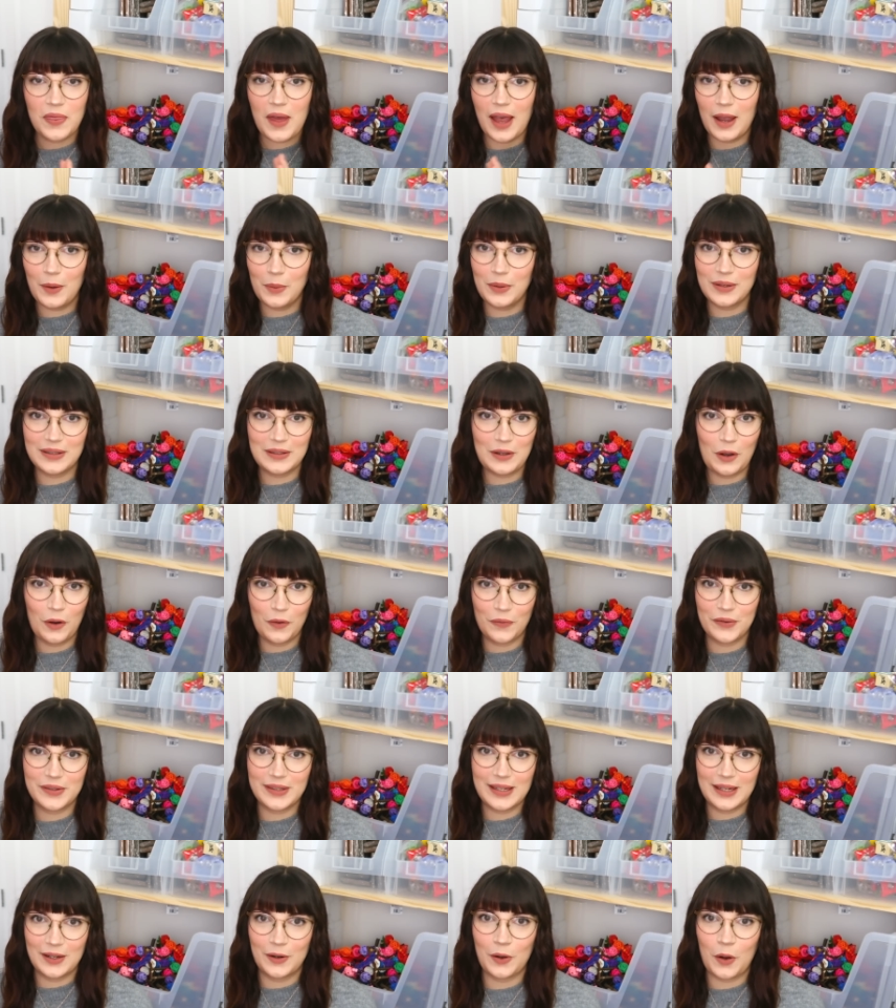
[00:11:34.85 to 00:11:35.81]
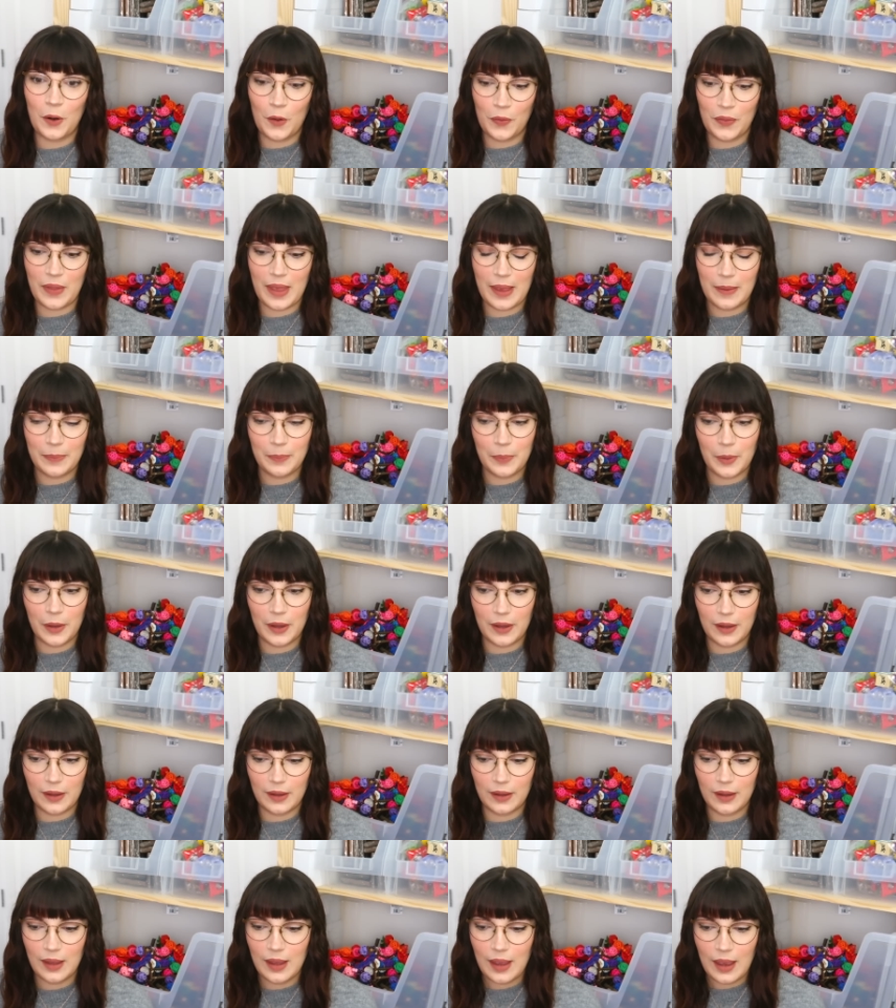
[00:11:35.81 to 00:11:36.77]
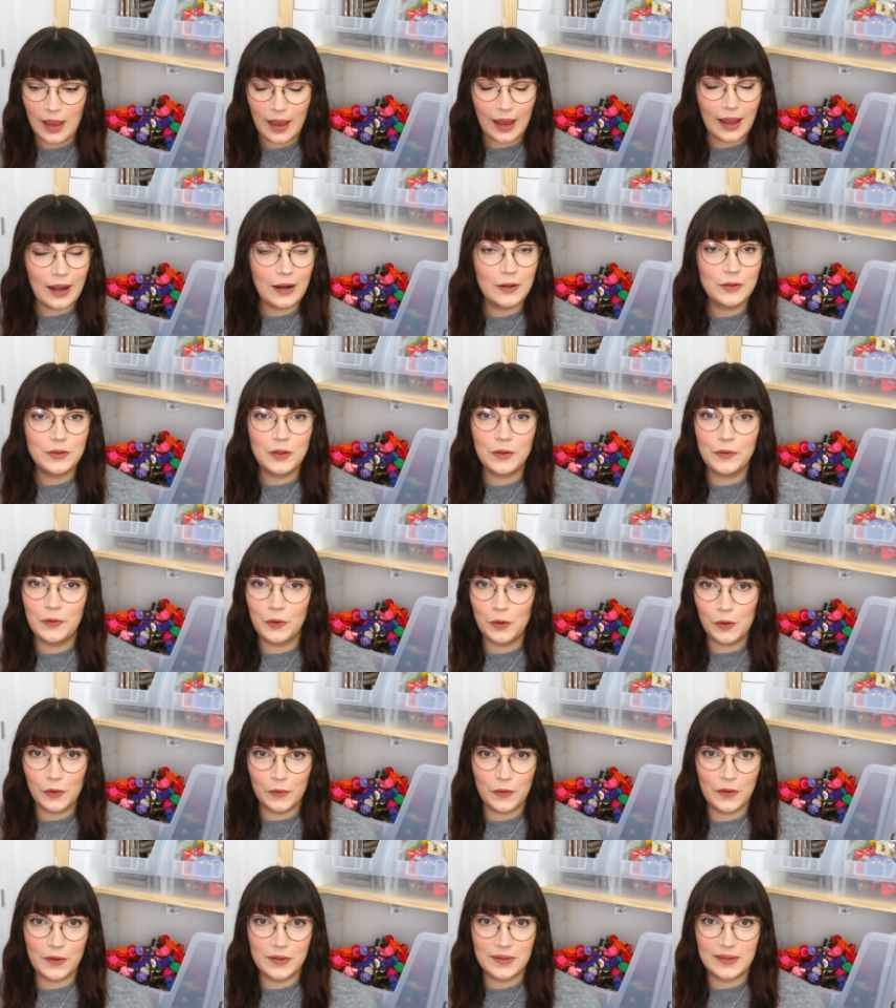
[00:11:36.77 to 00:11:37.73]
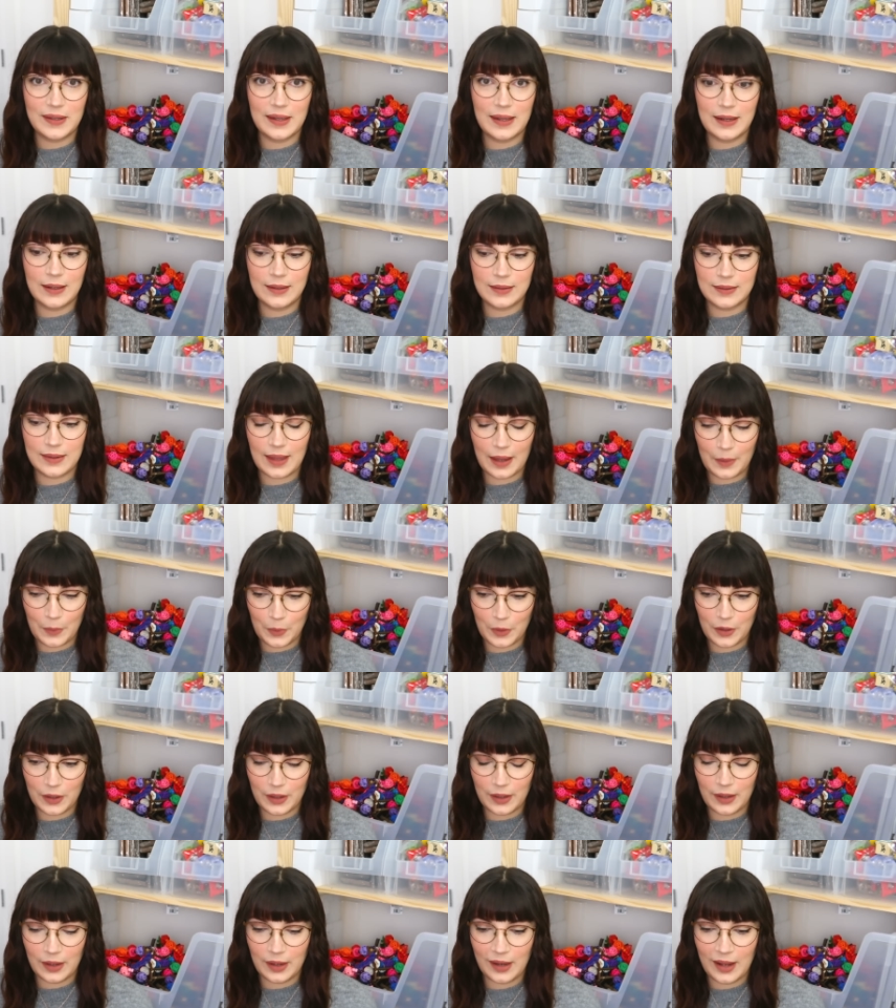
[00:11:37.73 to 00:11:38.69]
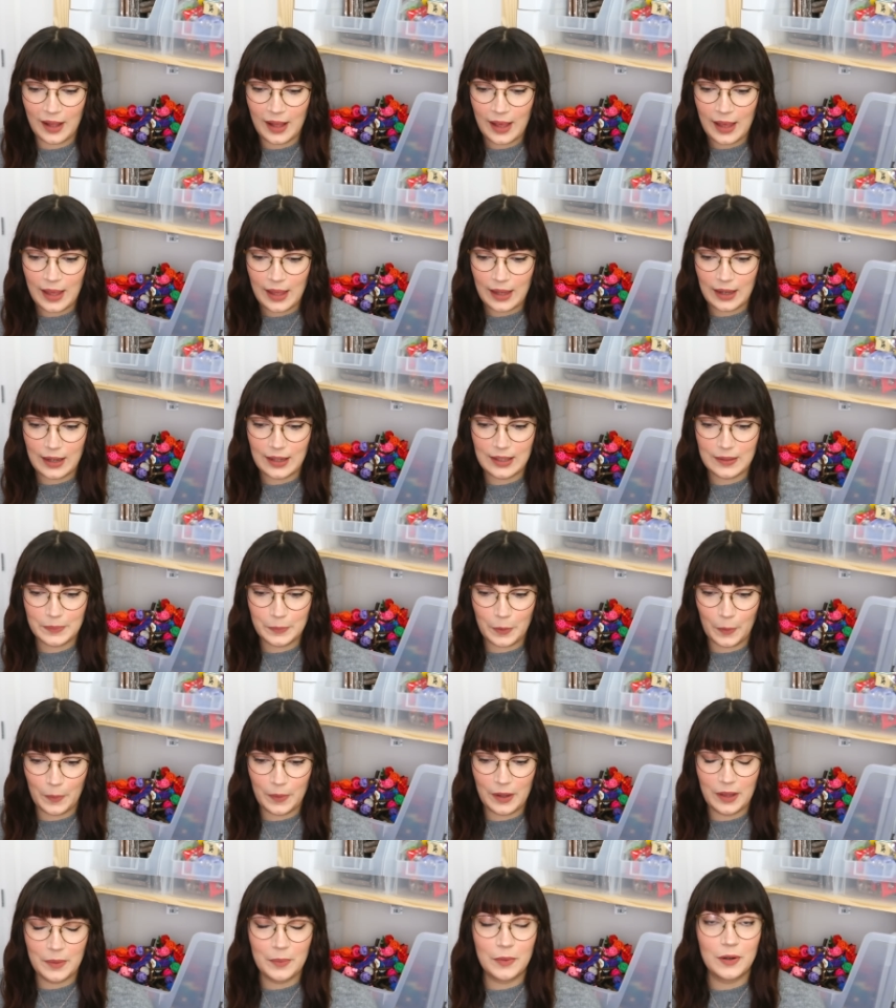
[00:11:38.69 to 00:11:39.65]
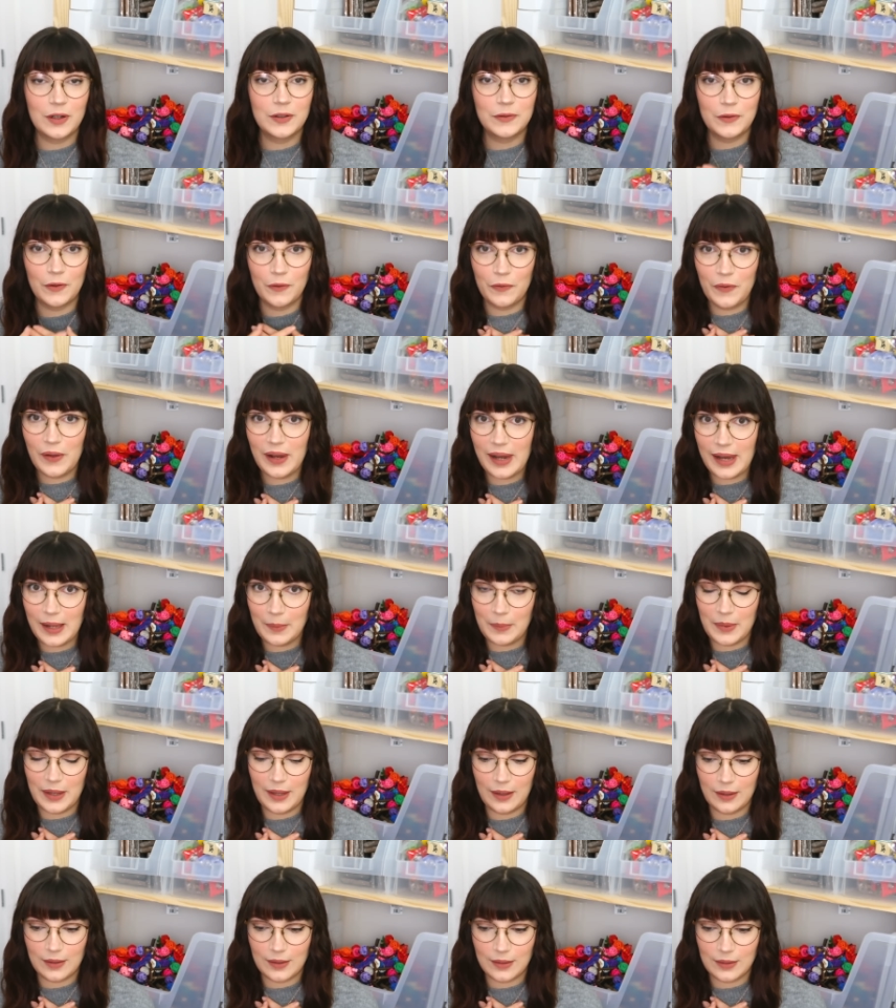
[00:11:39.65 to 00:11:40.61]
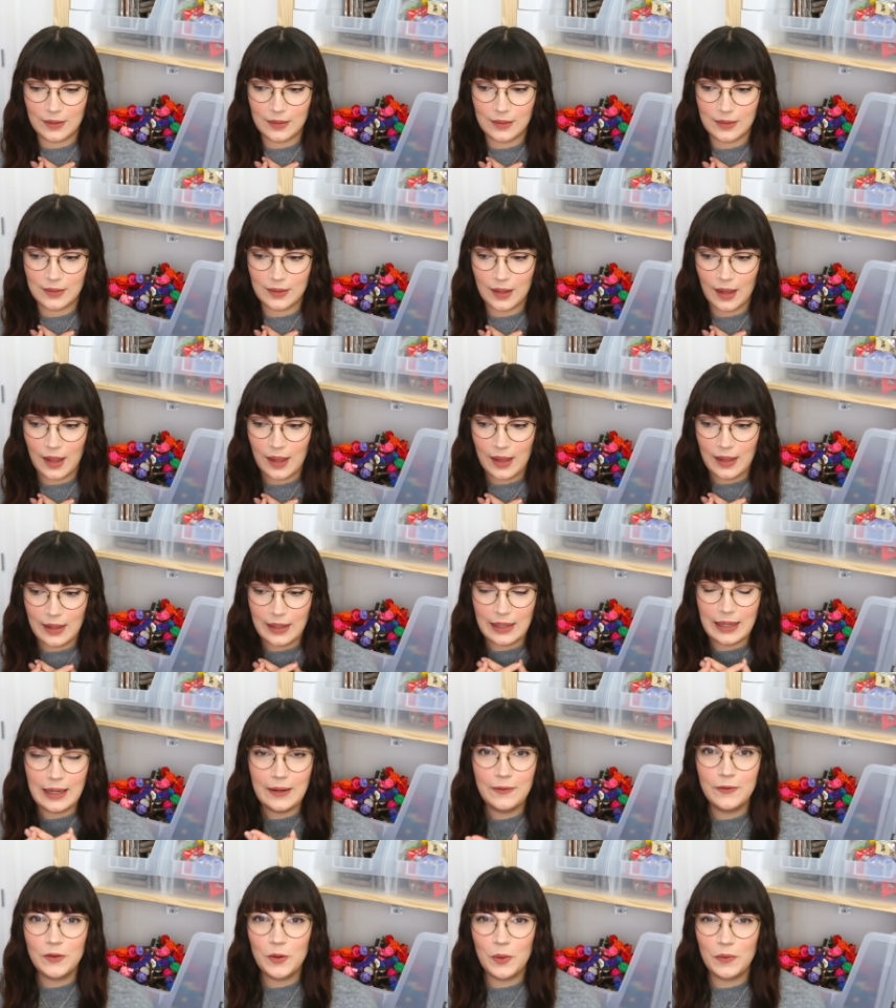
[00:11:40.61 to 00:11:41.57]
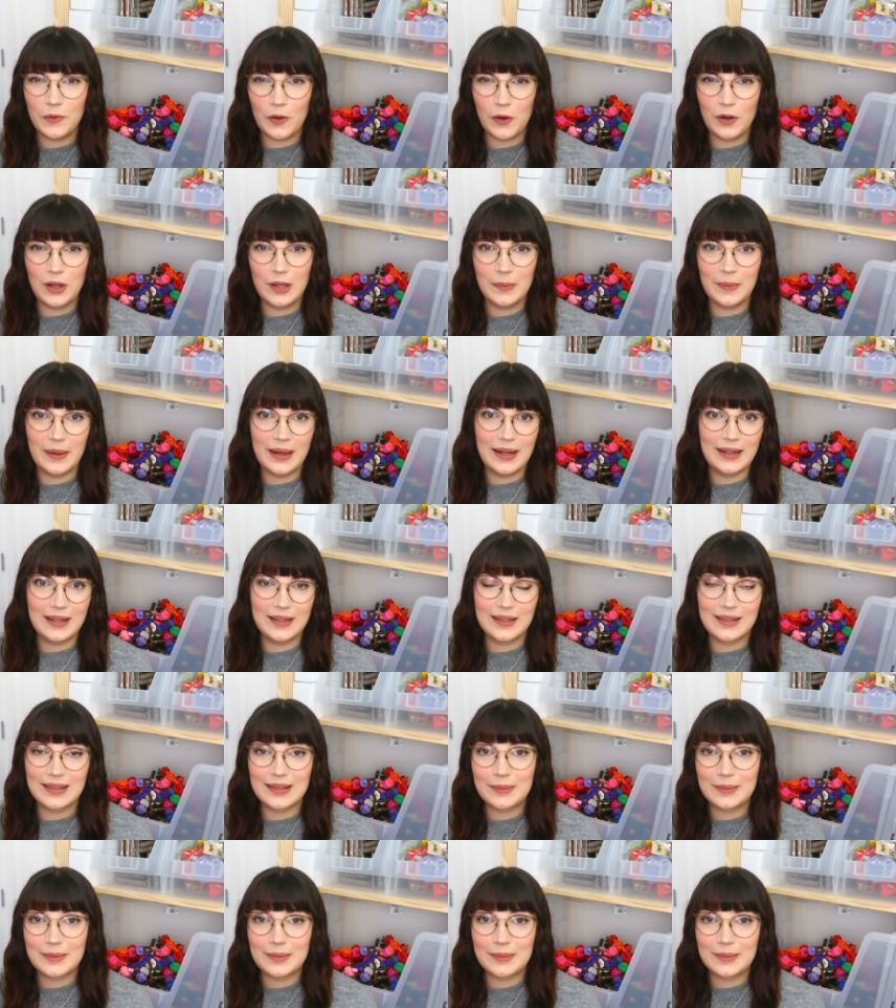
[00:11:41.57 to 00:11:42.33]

that was obviously not on there, but out of all of those things, that one is probably the most fulfilling, because even though I've only made a